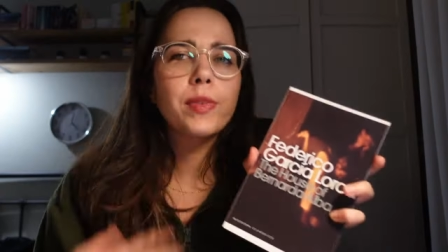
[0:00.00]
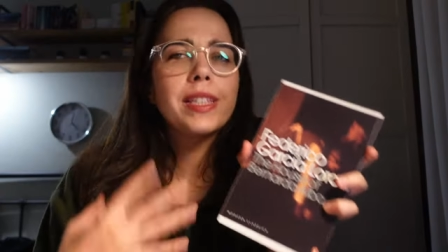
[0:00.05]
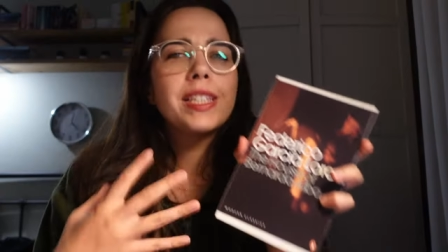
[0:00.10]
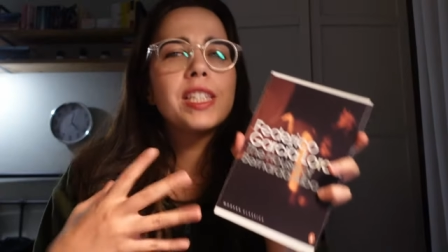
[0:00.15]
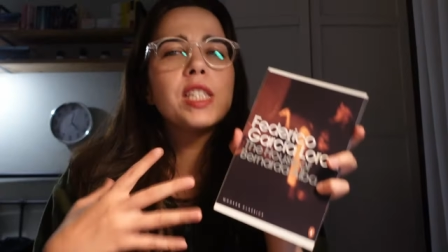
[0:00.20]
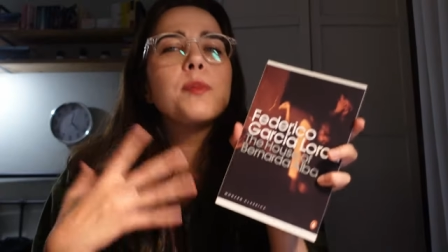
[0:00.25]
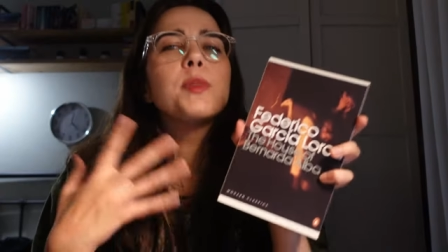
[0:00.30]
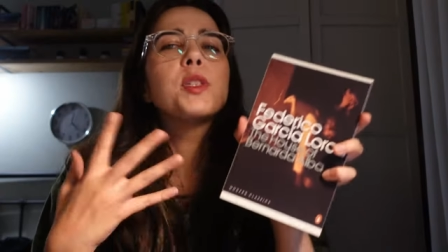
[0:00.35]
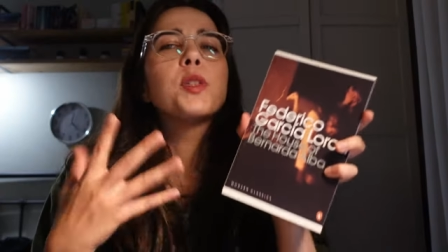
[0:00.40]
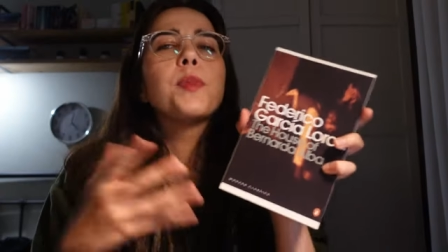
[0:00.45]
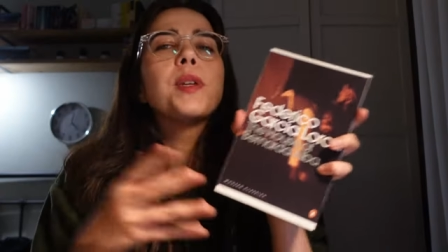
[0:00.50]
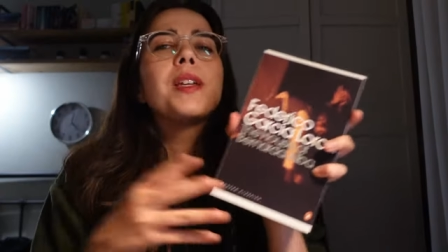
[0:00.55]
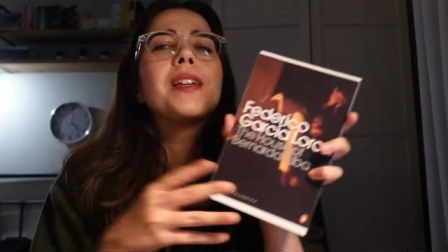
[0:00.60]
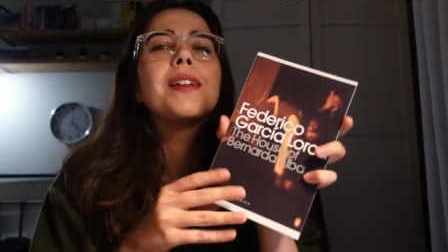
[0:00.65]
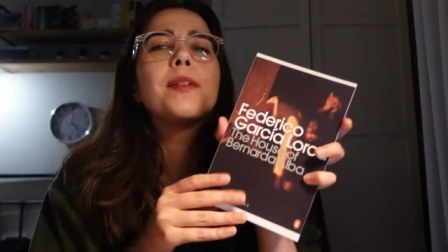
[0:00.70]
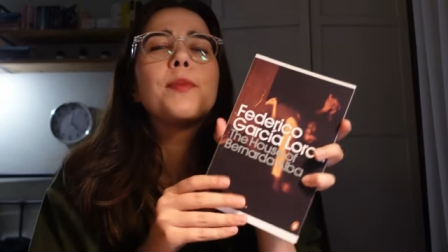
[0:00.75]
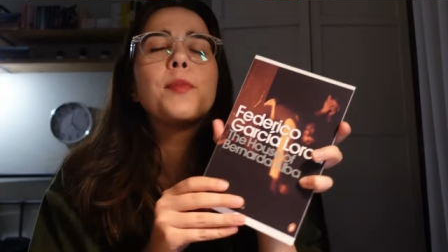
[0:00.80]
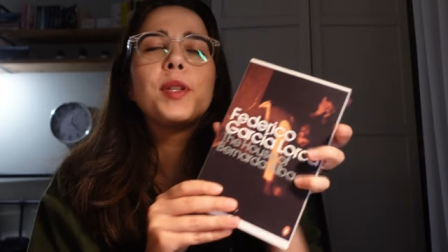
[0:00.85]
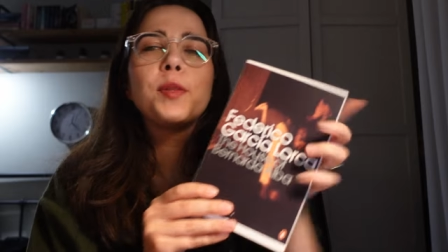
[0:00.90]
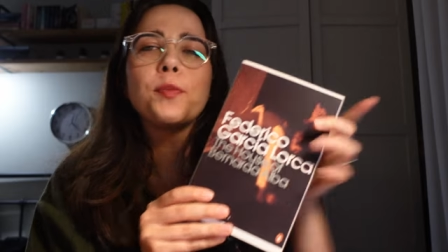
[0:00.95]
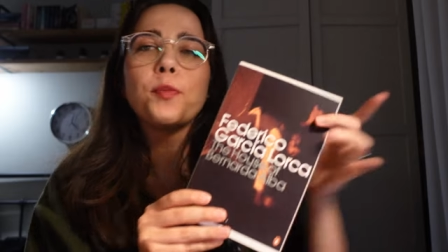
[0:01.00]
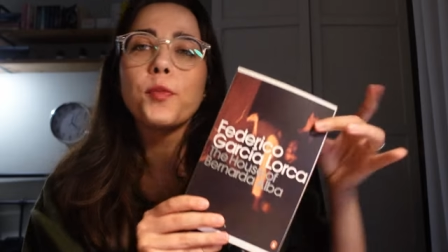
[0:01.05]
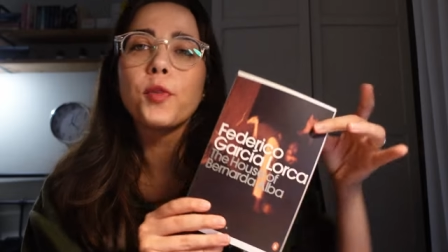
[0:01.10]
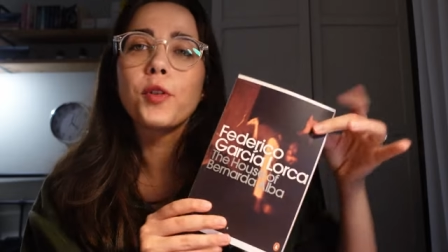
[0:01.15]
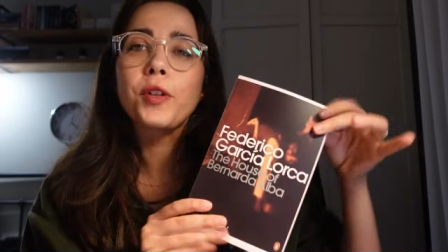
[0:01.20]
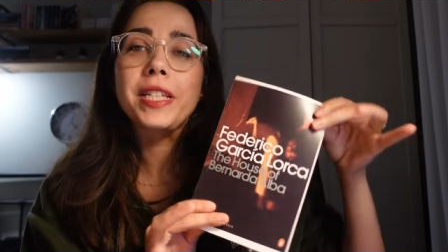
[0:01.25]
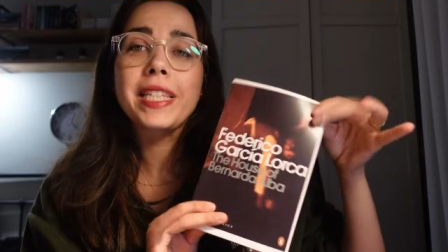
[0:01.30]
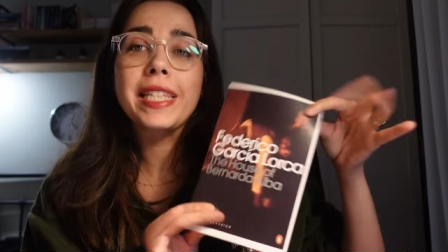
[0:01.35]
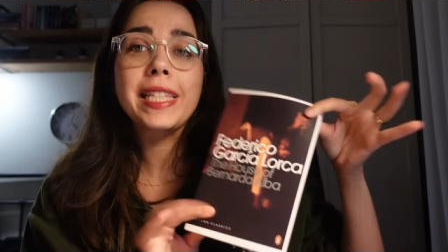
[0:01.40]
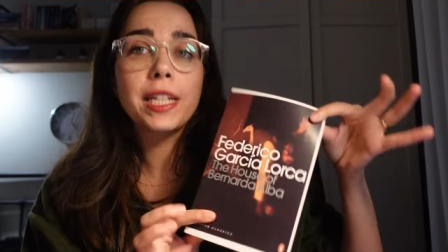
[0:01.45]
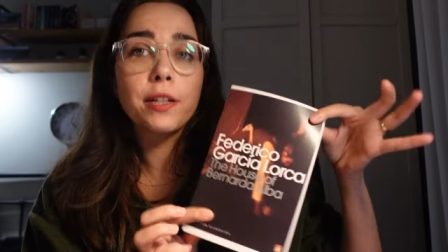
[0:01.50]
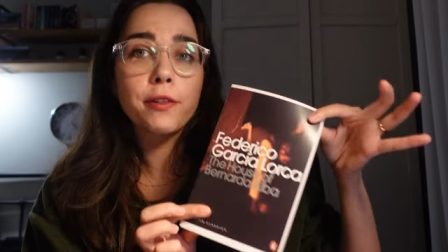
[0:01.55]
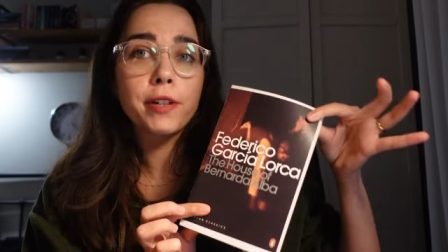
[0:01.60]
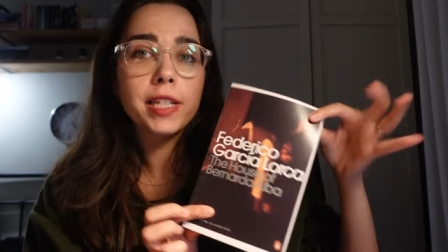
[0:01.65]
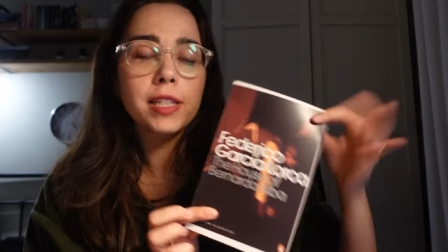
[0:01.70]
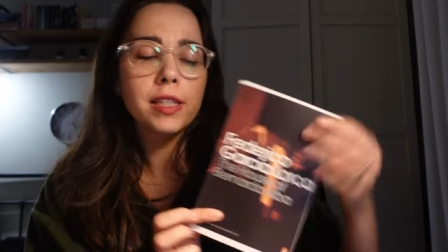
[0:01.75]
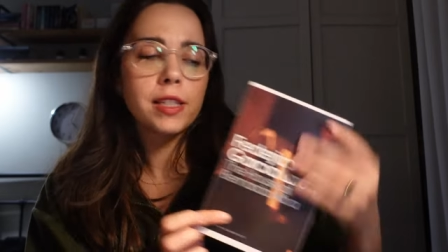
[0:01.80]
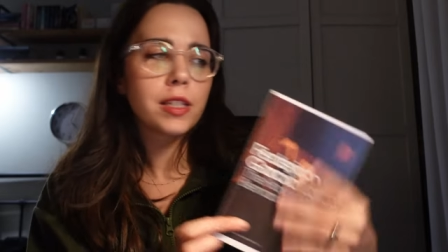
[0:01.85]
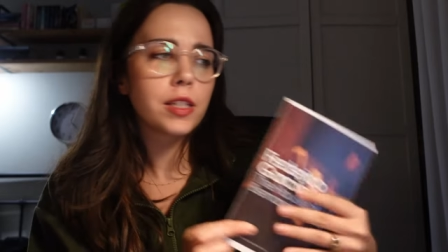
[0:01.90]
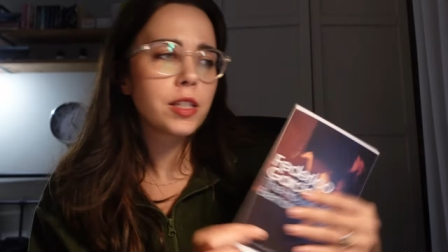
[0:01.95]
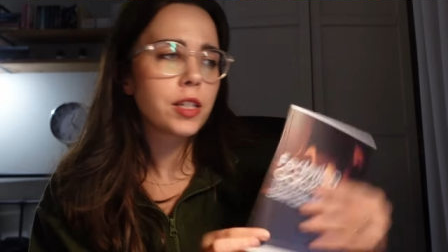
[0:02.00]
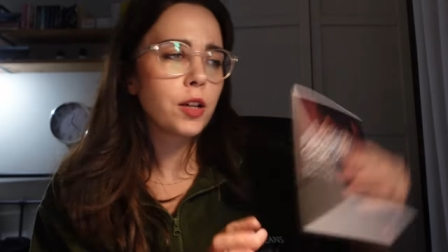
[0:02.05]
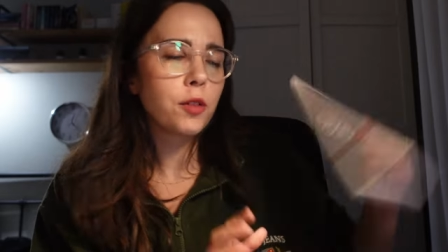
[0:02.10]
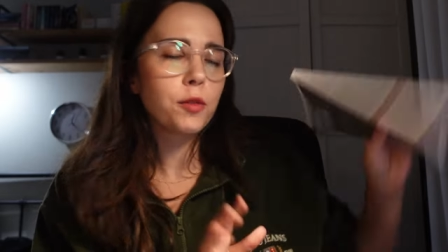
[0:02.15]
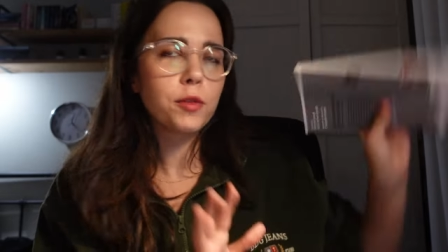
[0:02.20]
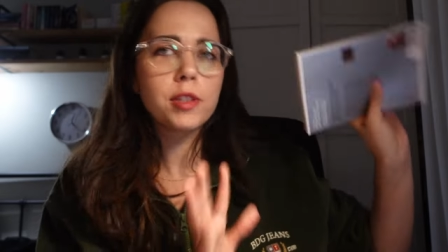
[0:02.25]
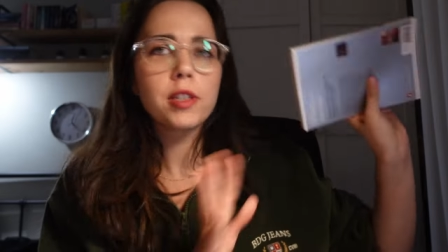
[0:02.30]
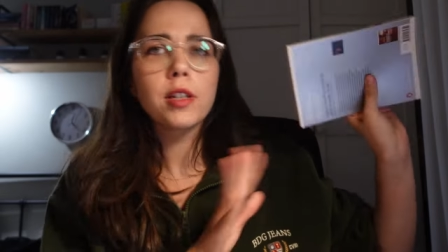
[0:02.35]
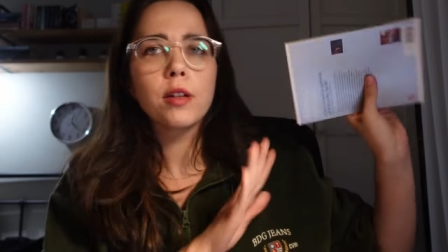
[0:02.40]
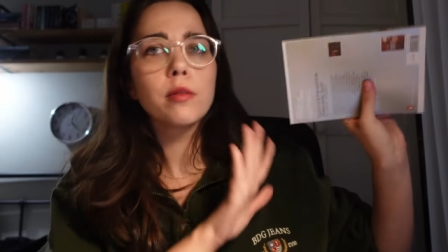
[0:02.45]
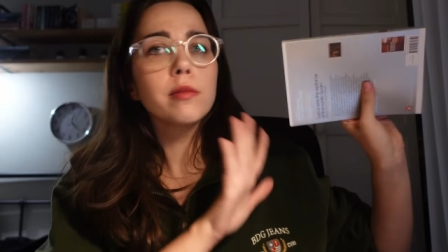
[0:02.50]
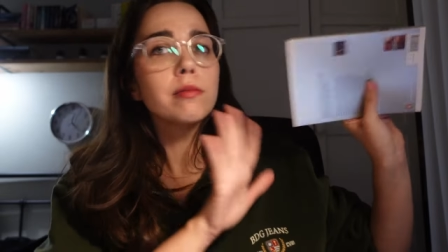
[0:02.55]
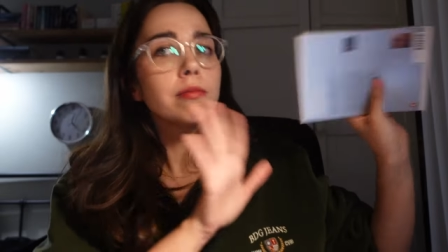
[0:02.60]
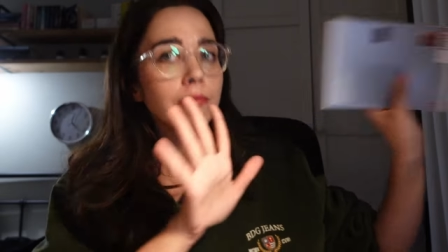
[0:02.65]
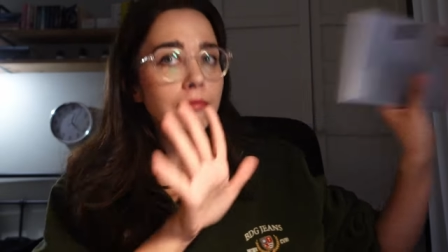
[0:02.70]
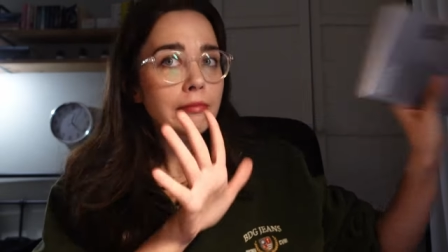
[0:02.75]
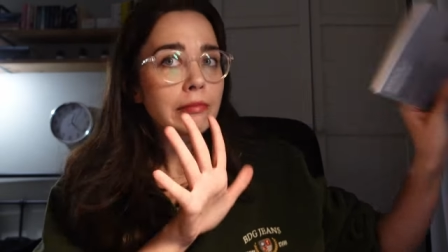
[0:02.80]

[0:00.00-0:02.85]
seems to be a bit more serious in tone, so